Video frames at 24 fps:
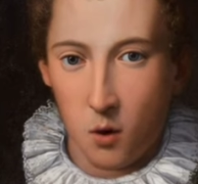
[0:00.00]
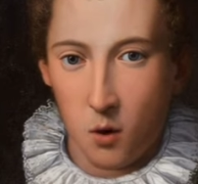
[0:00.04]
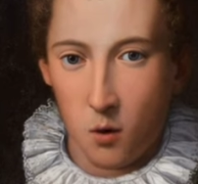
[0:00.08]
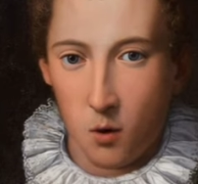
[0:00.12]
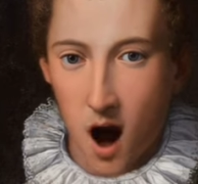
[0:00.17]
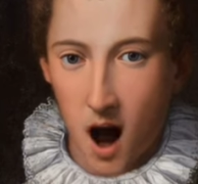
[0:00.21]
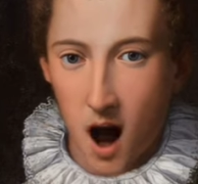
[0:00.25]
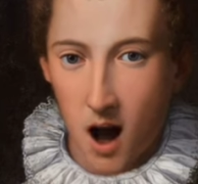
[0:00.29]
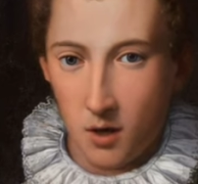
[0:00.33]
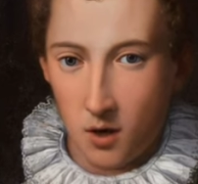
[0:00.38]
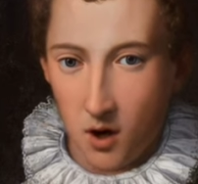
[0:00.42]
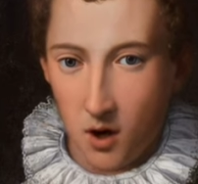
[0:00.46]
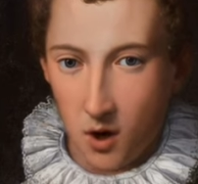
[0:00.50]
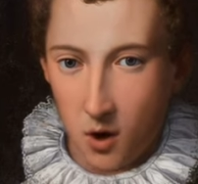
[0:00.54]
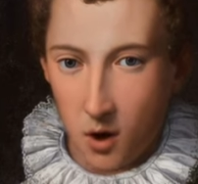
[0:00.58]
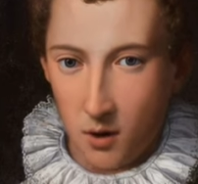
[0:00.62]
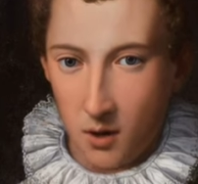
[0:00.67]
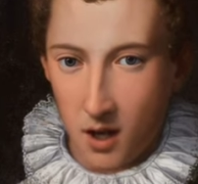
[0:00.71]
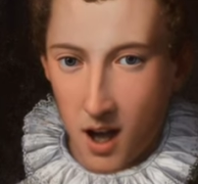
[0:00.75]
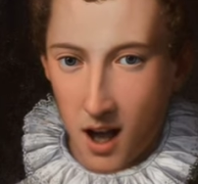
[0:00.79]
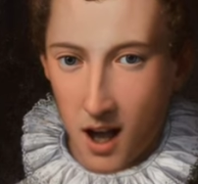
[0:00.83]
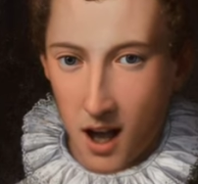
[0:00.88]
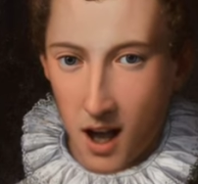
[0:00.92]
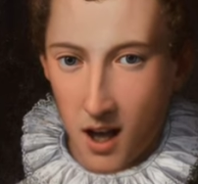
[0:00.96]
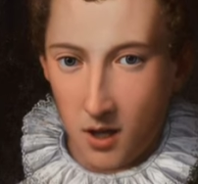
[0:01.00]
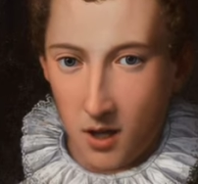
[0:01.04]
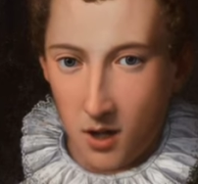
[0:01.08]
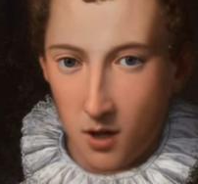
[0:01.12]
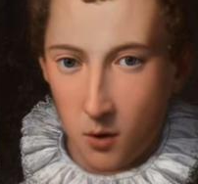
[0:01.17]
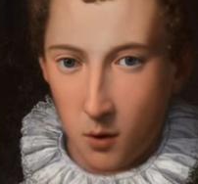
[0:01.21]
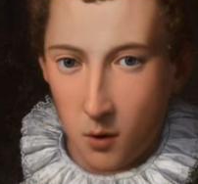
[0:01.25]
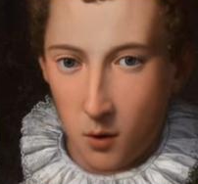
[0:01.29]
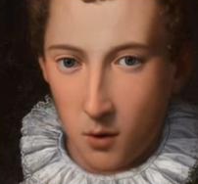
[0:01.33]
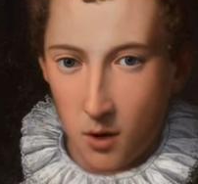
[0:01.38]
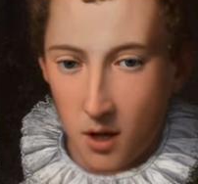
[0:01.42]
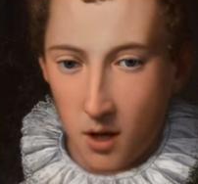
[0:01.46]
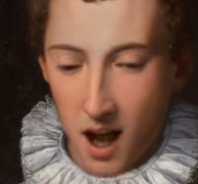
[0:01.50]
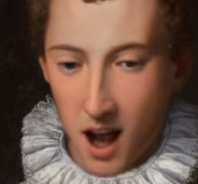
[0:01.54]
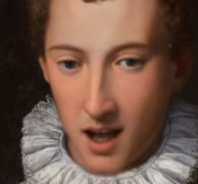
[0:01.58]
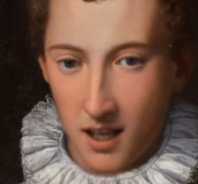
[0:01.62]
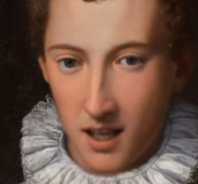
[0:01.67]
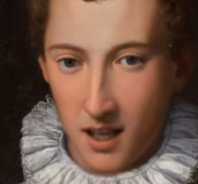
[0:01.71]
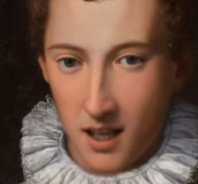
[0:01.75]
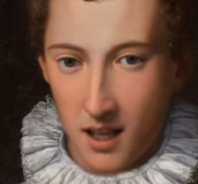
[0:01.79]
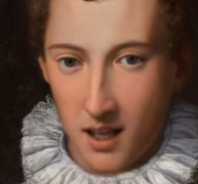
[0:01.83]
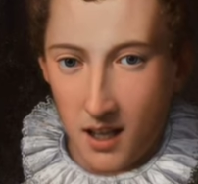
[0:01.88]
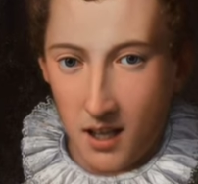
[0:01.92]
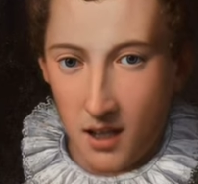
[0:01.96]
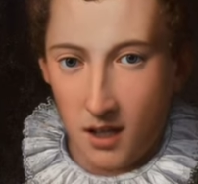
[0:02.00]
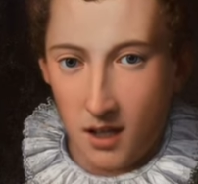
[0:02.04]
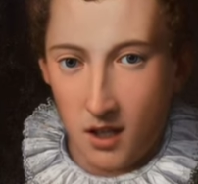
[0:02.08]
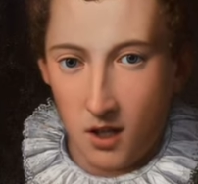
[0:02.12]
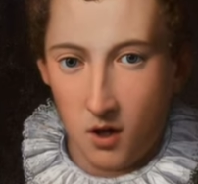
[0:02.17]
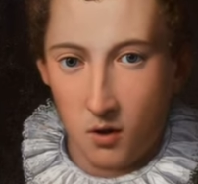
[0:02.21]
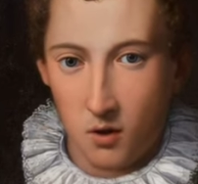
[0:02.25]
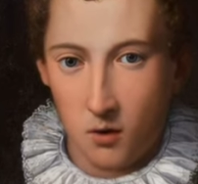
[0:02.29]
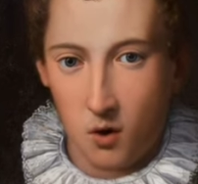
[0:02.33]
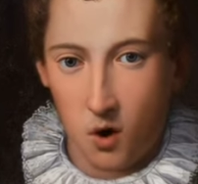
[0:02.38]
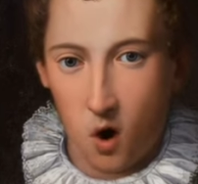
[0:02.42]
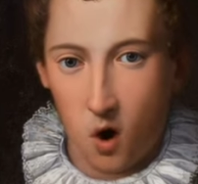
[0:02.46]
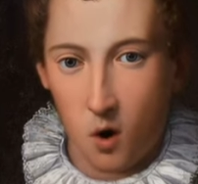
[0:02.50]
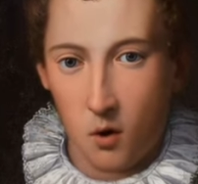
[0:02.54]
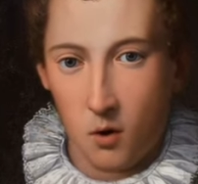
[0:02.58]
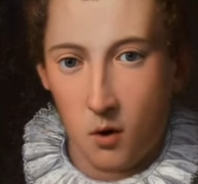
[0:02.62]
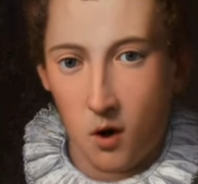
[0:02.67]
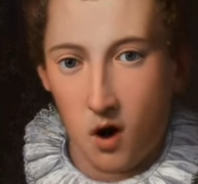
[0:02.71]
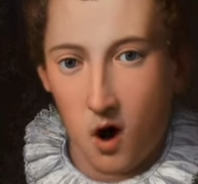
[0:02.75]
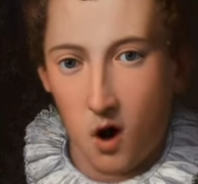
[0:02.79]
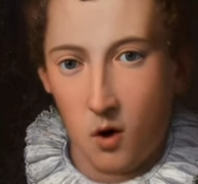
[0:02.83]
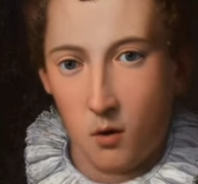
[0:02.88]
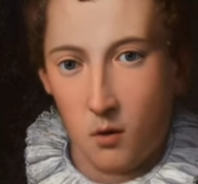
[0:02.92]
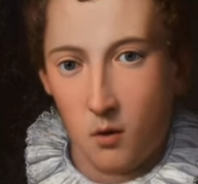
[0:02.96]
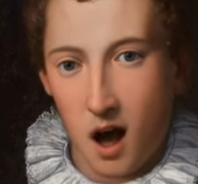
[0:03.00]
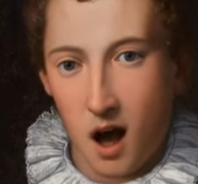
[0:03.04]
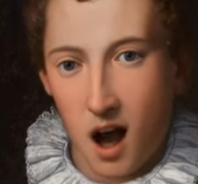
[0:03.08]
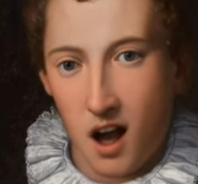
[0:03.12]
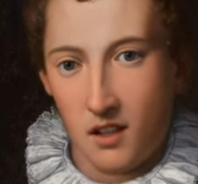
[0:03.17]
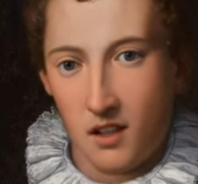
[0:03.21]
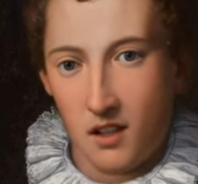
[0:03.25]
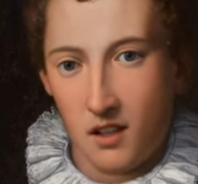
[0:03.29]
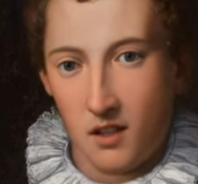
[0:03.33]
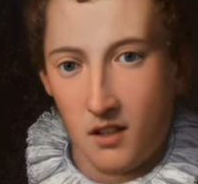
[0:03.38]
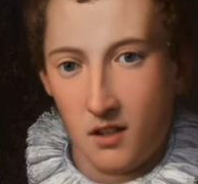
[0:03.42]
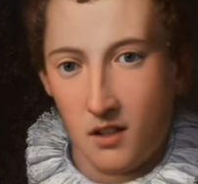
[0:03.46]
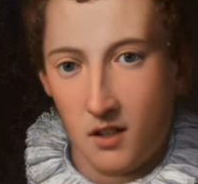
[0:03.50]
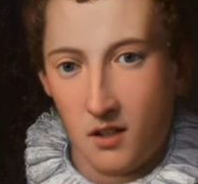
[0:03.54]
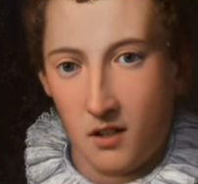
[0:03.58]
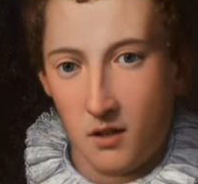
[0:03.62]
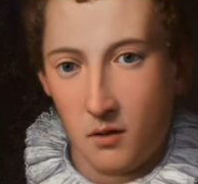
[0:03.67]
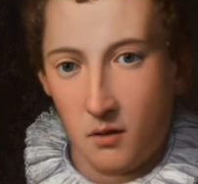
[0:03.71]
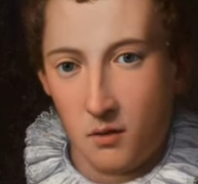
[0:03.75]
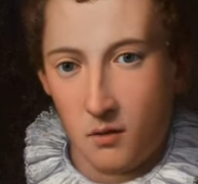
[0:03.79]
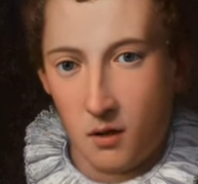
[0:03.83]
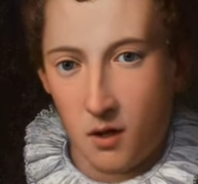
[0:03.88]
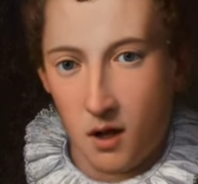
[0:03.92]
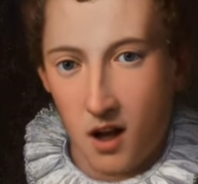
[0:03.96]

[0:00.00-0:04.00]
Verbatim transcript: Rather, he assumed the existence of normal complexes.